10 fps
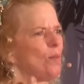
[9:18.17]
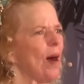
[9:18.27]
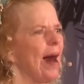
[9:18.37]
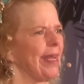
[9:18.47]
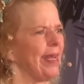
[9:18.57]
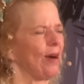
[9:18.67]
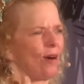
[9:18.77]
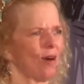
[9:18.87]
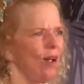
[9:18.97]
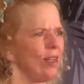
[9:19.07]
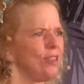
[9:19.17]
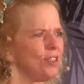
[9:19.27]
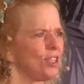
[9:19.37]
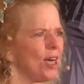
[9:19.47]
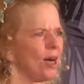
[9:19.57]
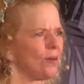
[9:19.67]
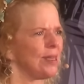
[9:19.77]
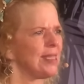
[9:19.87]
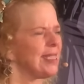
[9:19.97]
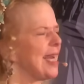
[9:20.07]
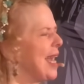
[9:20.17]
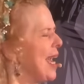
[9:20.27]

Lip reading: body are all your chakras,